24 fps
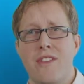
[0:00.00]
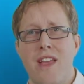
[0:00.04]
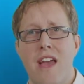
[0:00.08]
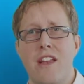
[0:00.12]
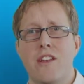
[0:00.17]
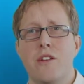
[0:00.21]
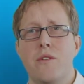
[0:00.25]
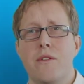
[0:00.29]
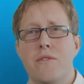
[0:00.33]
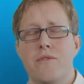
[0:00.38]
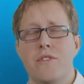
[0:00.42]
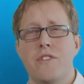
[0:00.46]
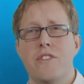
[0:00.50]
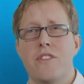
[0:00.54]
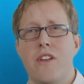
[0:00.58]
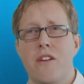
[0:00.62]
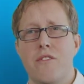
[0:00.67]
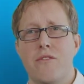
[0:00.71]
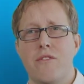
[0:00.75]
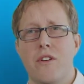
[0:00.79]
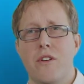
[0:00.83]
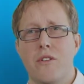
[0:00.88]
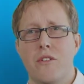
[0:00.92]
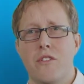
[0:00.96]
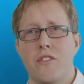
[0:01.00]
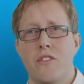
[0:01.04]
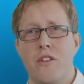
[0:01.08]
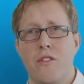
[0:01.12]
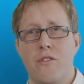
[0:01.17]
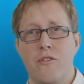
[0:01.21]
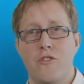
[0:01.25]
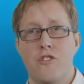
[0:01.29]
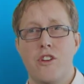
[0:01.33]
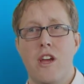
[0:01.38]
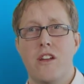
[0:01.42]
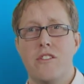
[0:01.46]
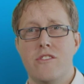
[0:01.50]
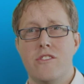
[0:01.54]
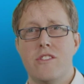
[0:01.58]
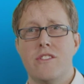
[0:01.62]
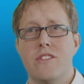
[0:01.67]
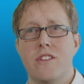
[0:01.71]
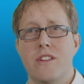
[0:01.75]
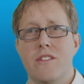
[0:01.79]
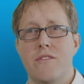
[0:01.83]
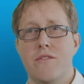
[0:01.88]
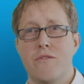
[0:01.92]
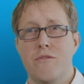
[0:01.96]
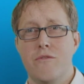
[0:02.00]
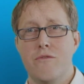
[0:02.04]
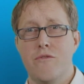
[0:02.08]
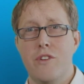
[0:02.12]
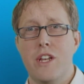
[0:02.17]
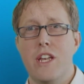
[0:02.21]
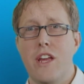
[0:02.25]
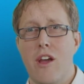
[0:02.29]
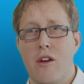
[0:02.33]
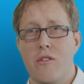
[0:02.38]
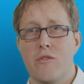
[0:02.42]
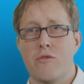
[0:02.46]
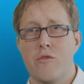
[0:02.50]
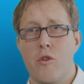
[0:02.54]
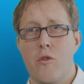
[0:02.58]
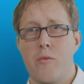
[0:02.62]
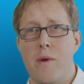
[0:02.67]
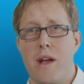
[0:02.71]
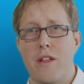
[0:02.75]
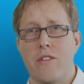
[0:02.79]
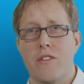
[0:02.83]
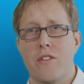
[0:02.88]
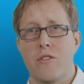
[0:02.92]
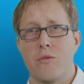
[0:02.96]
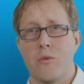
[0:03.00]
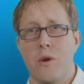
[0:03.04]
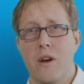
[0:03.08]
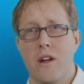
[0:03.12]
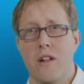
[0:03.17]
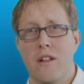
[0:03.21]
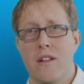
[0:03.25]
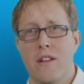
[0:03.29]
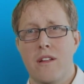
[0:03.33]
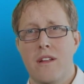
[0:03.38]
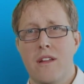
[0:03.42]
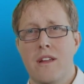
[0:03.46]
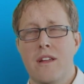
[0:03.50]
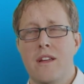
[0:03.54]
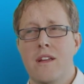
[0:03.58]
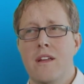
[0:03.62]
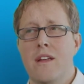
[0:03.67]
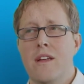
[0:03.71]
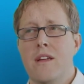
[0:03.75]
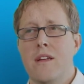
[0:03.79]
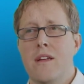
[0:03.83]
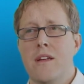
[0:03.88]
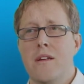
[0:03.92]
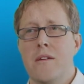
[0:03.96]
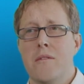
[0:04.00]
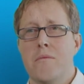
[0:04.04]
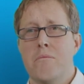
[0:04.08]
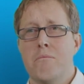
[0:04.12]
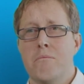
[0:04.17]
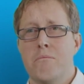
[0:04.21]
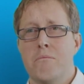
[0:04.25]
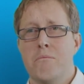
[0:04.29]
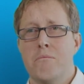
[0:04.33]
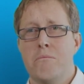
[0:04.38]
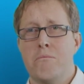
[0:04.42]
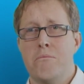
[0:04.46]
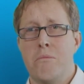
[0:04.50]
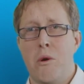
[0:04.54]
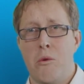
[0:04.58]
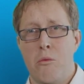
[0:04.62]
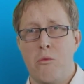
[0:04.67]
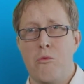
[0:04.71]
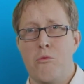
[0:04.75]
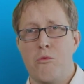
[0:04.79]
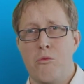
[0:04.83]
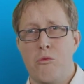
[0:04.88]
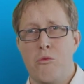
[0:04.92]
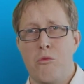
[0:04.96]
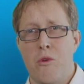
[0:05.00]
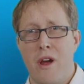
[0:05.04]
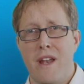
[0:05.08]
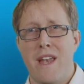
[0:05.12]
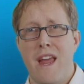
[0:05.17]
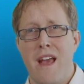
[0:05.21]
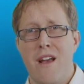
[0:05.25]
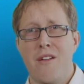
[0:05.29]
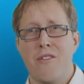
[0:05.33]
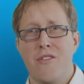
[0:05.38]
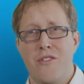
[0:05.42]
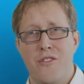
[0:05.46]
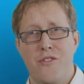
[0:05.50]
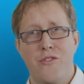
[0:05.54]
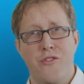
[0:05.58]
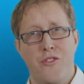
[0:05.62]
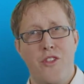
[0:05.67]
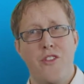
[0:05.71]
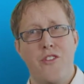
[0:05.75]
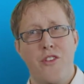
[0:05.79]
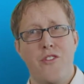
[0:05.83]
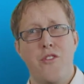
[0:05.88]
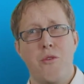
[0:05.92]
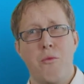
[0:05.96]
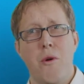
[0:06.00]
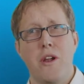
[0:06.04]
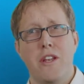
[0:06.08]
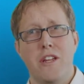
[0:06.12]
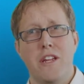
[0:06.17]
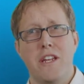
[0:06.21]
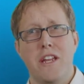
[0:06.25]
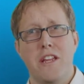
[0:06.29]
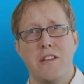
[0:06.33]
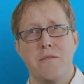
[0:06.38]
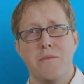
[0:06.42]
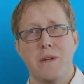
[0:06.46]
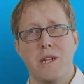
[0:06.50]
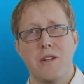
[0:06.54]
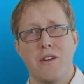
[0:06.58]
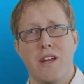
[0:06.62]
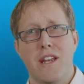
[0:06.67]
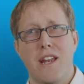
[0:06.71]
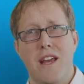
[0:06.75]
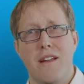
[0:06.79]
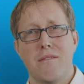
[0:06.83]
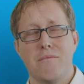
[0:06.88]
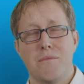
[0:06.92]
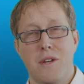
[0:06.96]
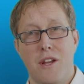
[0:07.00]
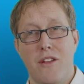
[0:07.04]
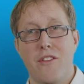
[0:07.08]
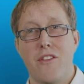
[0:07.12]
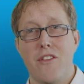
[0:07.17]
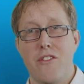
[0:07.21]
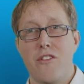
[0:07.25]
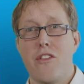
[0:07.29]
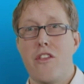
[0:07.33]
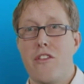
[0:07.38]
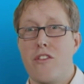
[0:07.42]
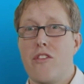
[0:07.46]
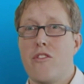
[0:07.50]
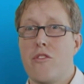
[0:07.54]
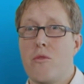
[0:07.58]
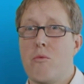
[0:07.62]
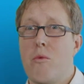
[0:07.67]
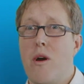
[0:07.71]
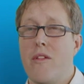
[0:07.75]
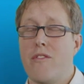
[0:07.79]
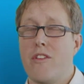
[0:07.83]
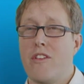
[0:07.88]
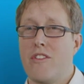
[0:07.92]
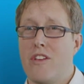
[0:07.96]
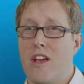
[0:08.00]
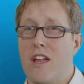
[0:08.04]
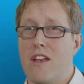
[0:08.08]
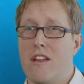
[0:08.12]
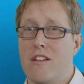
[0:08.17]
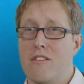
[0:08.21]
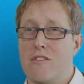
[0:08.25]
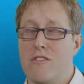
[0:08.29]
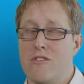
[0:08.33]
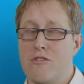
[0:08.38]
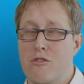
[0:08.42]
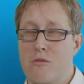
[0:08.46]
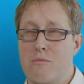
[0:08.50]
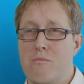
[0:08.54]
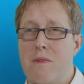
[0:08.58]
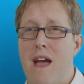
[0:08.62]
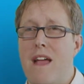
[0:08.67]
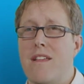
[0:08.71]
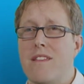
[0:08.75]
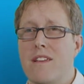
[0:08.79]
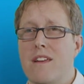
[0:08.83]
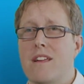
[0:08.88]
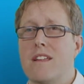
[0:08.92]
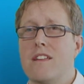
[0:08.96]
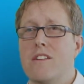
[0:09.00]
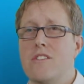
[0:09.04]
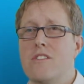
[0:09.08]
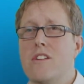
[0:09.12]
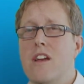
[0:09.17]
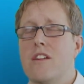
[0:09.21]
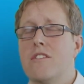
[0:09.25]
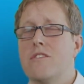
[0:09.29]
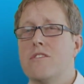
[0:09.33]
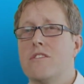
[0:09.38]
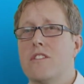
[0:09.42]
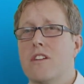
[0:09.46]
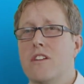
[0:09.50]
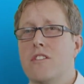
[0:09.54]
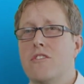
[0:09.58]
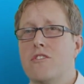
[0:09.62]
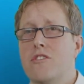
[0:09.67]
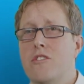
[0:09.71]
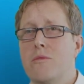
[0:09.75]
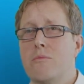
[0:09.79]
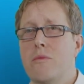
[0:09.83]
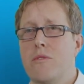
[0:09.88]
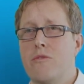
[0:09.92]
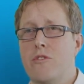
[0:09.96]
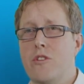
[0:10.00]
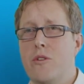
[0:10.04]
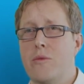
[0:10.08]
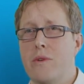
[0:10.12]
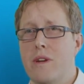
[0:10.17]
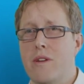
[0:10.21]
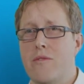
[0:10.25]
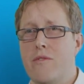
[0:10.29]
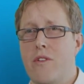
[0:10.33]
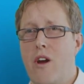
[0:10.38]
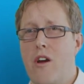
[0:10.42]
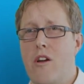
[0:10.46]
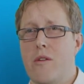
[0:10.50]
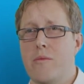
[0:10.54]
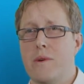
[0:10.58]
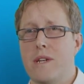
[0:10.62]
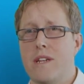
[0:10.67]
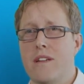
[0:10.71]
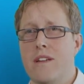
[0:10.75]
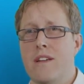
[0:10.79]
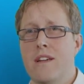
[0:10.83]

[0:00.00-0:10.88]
is, how do you even stay focused on changes in video formats as well? But right now, this is the one you need to be looking at, because this is the one that's going to dramatically change the consumer viewing environment.